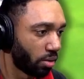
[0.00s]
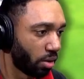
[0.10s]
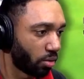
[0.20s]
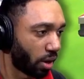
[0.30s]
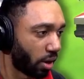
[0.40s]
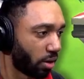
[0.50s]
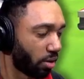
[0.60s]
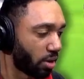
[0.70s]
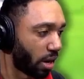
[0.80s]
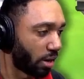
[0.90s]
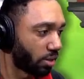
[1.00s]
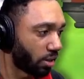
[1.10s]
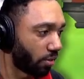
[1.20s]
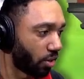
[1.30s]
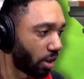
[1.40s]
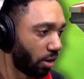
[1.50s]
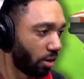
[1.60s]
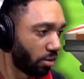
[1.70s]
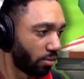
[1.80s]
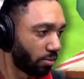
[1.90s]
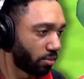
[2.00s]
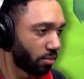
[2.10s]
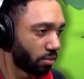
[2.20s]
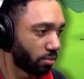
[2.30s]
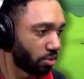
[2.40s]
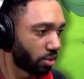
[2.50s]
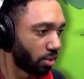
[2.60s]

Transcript: Okay, good dodge. I'll give you that. The